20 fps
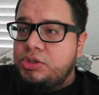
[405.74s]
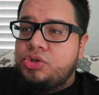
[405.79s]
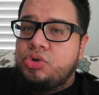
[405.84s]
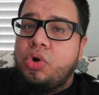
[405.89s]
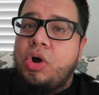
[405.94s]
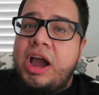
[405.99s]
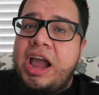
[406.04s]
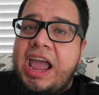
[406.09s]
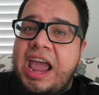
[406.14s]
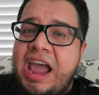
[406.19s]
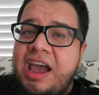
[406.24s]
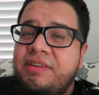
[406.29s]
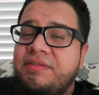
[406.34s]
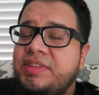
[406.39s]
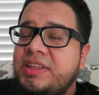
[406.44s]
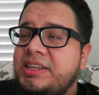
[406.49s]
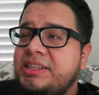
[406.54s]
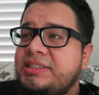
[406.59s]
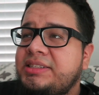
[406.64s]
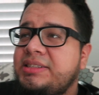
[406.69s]
So I have
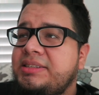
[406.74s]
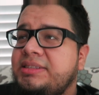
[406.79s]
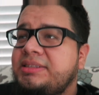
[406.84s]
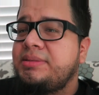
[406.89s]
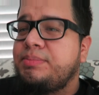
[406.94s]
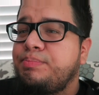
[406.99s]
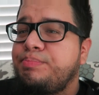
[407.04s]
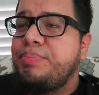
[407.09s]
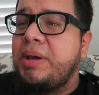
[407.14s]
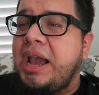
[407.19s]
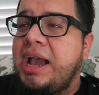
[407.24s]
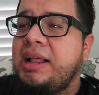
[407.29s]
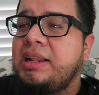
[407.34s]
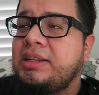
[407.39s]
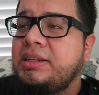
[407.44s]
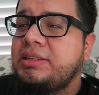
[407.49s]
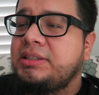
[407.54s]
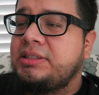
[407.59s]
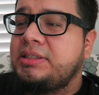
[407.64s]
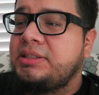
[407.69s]
this
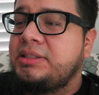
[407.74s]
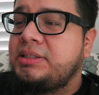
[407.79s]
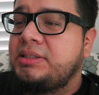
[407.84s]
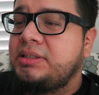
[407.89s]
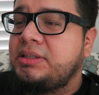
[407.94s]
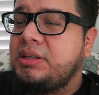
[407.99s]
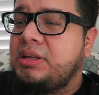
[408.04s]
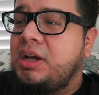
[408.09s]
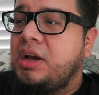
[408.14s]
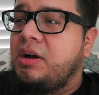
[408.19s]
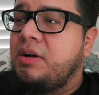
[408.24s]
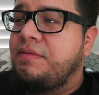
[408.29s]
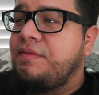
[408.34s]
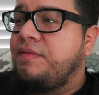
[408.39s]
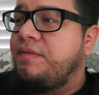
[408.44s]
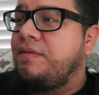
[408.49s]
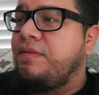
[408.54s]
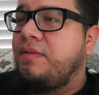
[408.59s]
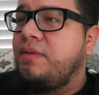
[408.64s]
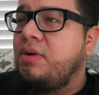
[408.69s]
balance of
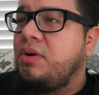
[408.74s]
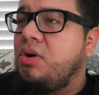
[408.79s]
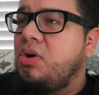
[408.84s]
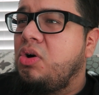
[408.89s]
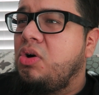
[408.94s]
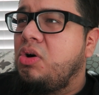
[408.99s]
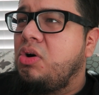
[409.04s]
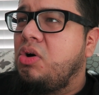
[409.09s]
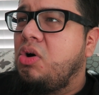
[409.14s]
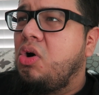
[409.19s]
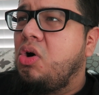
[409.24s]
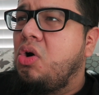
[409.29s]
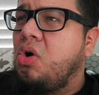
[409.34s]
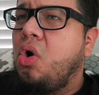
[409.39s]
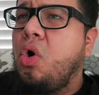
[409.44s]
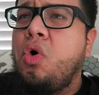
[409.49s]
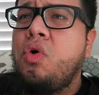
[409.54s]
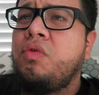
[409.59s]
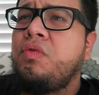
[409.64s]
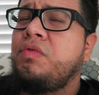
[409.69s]

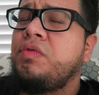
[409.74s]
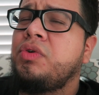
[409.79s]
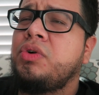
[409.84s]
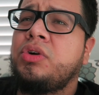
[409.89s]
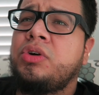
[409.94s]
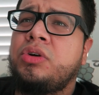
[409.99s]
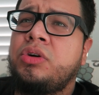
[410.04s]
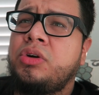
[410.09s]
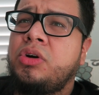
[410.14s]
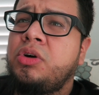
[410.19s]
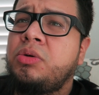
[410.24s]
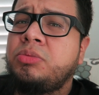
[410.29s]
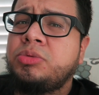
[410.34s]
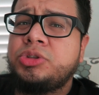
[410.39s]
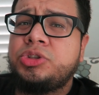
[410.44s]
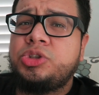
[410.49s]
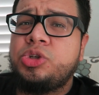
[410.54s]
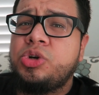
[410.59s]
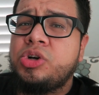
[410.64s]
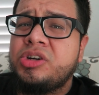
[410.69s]
over
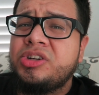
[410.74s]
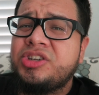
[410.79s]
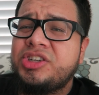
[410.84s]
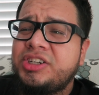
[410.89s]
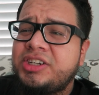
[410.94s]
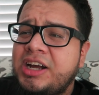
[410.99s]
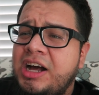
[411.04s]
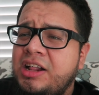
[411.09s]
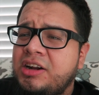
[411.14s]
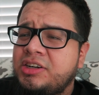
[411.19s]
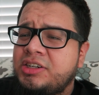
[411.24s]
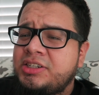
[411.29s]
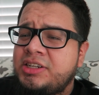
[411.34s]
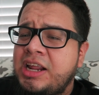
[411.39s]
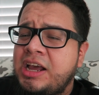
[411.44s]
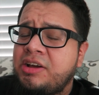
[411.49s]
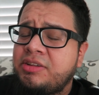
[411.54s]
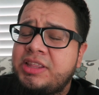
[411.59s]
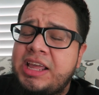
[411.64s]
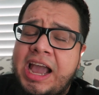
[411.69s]
almost $200
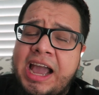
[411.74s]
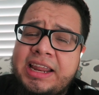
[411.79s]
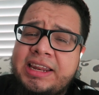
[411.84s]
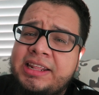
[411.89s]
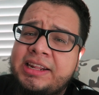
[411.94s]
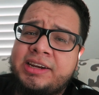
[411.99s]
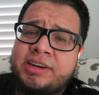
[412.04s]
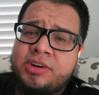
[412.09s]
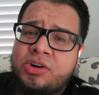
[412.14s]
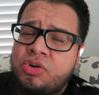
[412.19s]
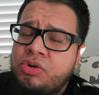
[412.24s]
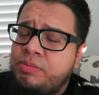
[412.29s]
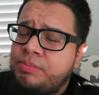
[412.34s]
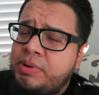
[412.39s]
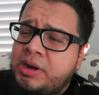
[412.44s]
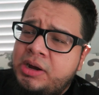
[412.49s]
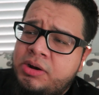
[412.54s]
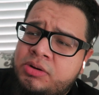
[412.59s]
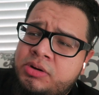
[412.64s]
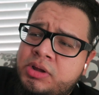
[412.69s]
now that I didn't know
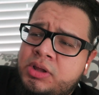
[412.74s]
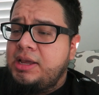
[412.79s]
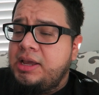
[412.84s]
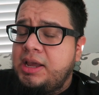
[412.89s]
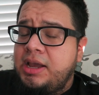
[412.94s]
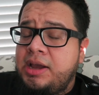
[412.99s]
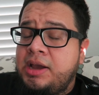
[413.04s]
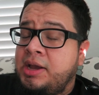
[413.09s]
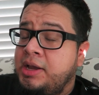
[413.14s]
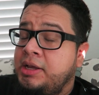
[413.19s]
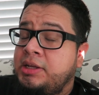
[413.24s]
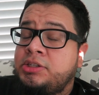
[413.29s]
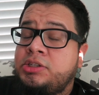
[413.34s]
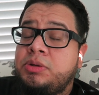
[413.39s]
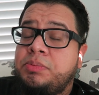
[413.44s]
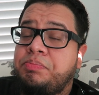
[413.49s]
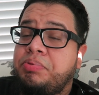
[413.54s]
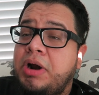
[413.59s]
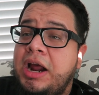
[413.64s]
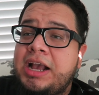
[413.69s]
about. It
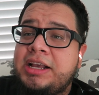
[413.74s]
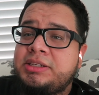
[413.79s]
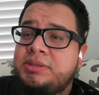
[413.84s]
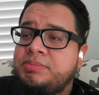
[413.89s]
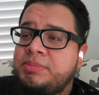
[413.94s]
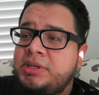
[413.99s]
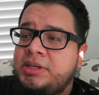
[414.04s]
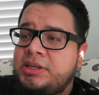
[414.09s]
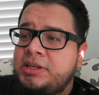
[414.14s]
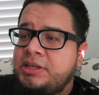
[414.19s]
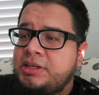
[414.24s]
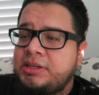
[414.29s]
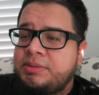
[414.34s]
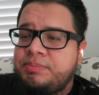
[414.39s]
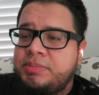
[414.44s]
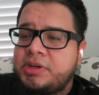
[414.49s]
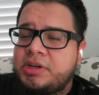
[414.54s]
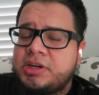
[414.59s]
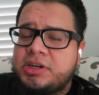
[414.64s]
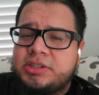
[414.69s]
surprised me
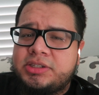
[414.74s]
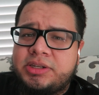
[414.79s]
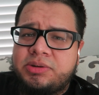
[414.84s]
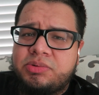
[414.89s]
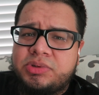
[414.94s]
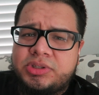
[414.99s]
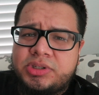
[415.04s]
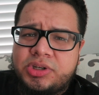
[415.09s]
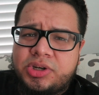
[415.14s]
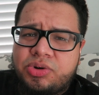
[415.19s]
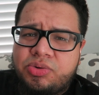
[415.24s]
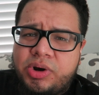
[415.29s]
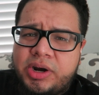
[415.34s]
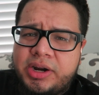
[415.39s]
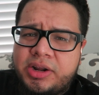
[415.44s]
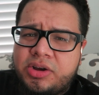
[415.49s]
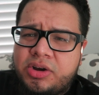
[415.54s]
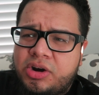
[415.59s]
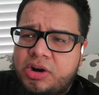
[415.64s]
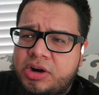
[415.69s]
because it was a
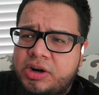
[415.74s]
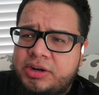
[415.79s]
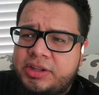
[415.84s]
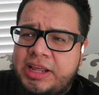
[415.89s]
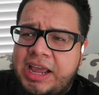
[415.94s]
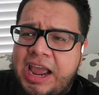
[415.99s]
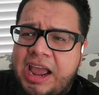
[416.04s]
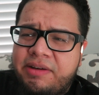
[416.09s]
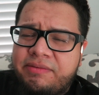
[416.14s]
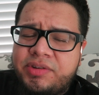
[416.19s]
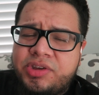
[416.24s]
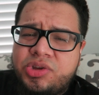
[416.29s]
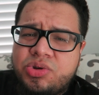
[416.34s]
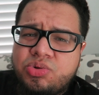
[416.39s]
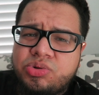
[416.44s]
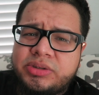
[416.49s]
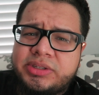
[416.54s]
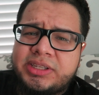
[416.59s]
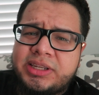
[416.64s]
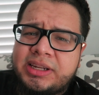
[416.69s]
credit card that I haven't
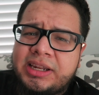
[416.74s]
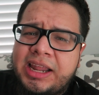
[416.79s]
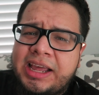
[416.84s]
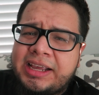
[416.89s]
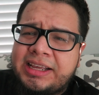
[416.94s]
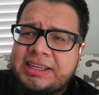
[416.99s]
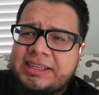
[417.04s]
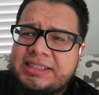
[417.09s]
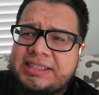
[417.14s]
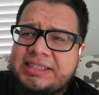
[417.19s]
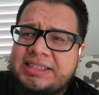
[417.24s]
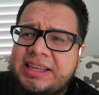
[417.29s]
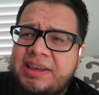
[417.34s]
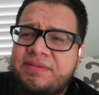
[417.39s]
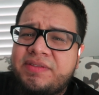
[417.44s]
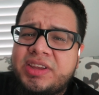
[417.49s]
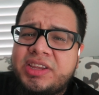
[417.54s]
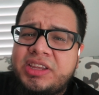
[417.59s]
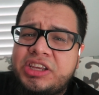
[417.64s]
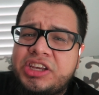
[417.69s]
used in like
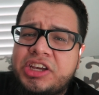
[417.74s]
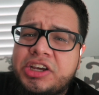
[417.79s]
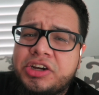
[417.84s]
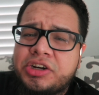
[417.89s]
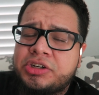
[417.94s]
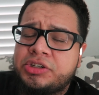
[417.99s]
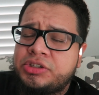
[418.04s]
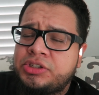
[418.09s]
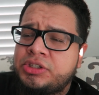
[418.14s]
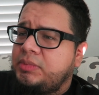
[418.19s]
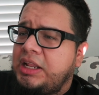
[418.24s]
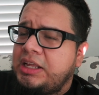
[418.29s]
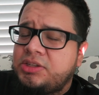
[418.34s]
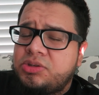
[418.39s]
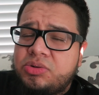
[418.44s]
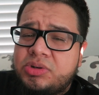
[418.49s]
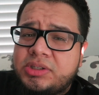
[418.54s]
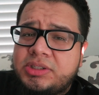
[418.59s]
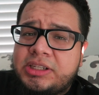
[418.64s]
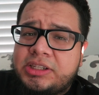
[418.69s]
7 years. As
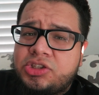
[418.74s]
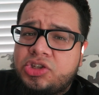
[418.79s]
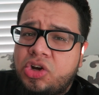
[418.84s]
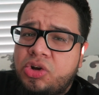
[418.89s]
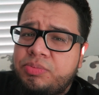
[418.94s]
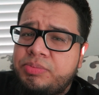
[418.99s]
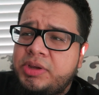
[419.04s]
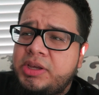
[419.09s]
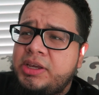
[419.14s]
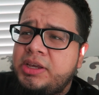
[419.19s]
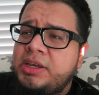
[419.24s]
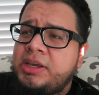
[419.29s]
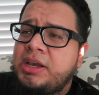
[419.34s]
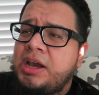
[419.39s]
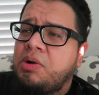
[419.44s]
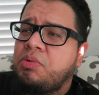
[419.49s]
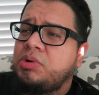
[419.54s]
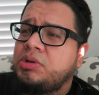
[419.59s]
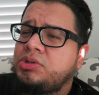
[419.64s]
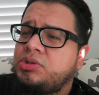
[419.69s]
soon as they told me,
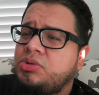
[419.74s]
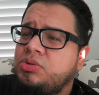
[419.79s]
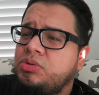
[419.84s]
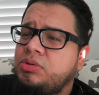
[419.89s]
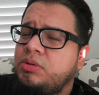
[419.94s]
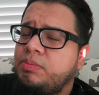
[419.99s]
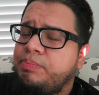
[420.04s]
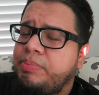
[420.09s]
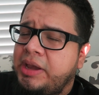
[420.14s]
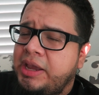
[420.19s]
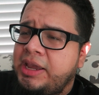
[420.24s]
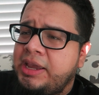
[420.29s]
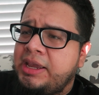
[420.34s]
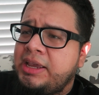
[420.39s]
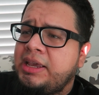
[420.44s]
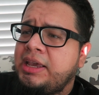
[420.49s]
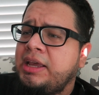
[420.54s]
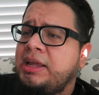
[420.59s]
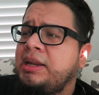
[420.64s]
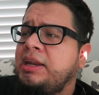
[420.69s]
I went to the
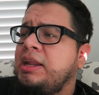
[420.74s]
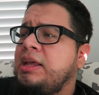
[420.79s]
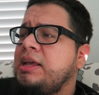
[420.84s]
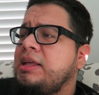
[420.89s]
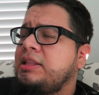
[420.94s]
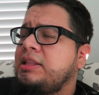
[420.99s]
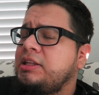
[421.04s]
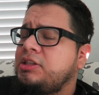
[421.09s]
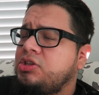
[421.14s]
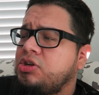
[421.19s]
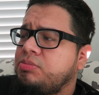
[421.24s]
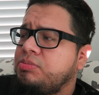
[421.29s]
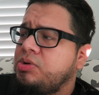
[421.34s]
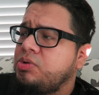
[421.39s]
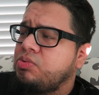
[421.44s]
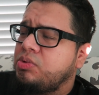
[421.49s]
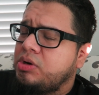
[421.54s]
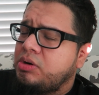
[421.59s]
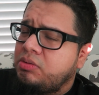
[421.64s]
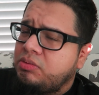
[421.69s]
bank and they told me
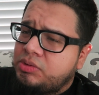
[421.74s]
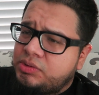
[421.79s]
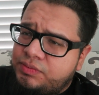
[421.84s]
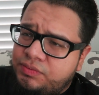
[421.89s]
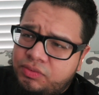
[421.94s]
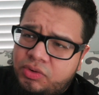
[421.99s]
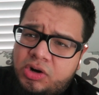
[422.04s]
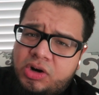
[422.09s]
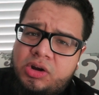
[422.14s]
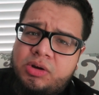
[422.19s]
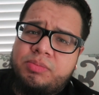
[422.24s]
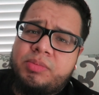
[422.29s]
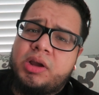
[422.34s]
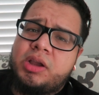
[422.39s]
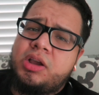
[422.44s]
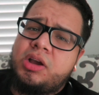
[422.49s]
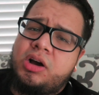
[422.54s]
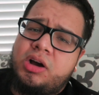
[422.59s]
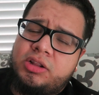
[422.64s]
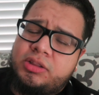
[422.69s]
where it was from. I
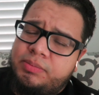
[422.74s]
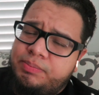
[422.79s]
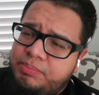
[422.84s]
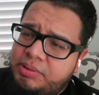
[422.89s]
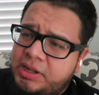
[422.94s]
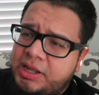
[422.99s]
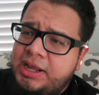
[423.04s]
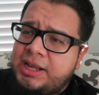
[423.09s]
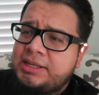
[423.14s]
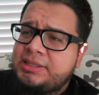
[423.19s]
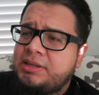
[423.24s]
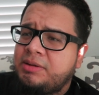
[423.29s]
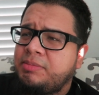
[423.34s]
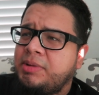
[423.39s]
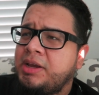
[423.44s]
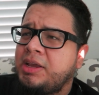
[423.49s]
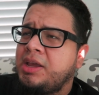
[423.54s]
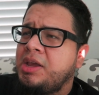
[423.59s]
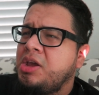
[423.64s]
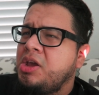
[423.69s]
called the place. I'm
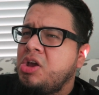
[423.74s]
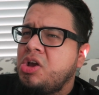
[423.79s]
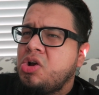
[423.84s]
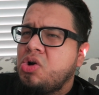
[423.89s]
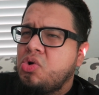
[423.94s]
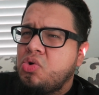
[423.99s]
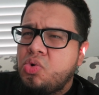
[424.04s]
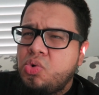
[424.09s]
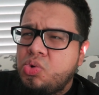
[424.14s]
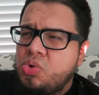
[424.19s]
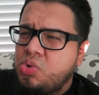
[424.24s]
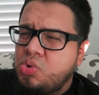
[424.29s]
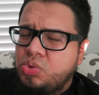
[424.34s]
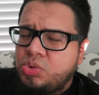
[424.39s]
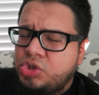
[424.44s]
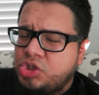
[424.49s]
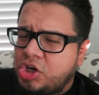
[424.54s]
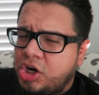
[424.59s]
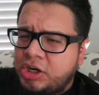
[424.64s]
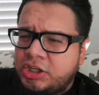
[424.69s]
like,
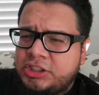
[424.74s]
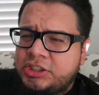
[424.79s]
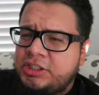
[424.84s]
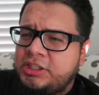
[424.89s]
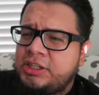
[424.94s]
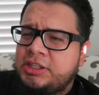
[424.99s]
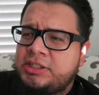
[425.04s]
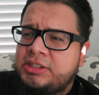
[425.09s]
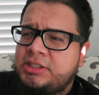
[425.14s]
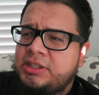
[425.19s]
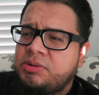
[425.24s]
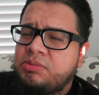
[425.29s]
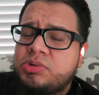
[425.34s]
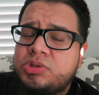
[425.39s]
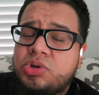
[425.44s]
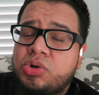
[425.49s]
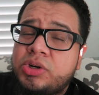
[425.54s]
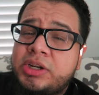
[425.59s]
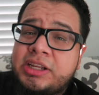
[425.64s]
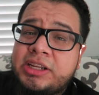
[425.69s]
who charged this? It
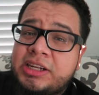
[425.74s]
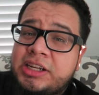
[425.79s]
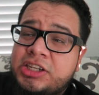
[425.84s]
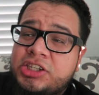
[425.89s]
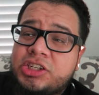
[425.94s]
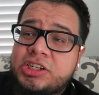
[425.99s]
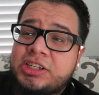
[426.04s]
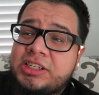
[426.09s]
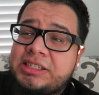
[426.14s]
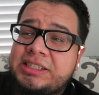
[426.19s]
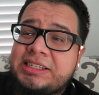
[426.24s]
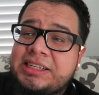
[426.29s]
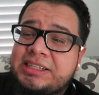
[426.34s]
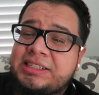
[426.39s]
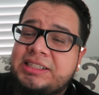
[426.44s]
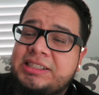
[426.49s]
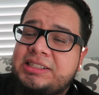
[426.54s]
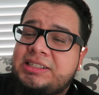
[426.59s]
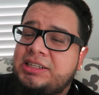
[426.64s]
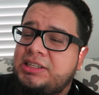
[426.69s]
was only initially
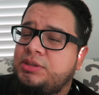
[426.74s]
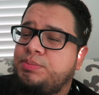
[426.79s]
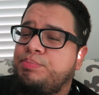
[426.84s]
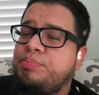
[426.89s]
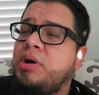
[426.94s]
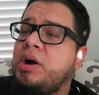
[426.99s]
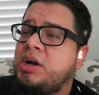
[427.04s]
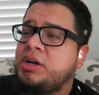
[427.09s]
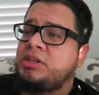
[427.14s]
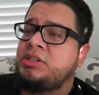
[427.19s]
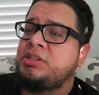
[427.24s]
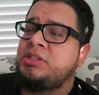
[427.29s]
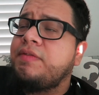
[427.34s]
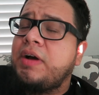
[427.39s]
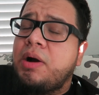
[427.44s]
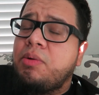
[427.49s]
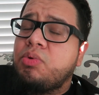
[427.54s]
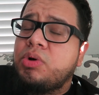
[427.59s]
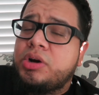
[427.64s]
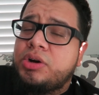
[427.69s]
66 bucks. If
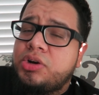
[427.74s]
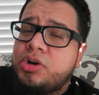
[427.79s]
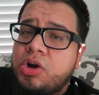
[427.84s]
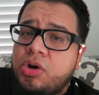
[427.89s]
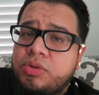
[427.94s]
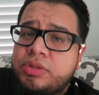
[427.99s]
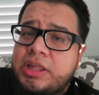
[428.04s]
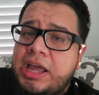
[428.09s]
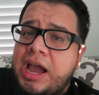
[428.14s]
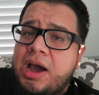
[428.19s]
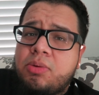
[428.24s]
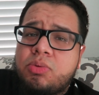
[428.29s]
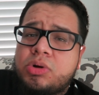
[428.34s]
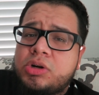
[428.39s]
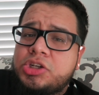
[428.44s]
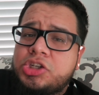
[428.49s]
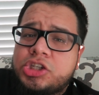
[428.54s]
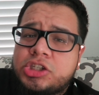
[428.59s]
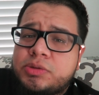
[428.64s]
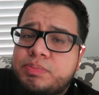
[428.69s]
I would have known that, I would
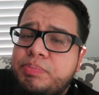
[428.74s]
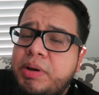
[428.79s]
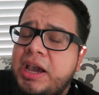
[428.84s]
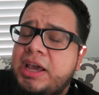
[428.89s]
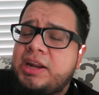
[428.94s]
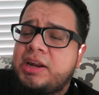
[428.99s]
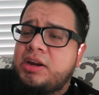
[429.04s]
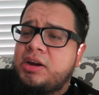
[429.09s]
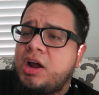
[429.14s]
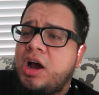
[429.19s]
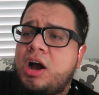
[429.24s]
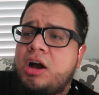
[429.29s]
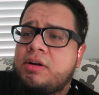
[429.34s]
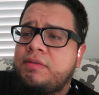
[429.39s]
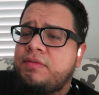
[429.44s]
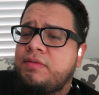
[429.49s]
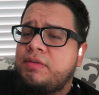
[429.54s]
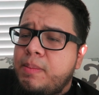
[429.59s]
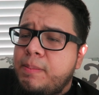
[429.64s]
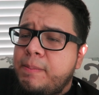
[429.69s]
have just paid it off.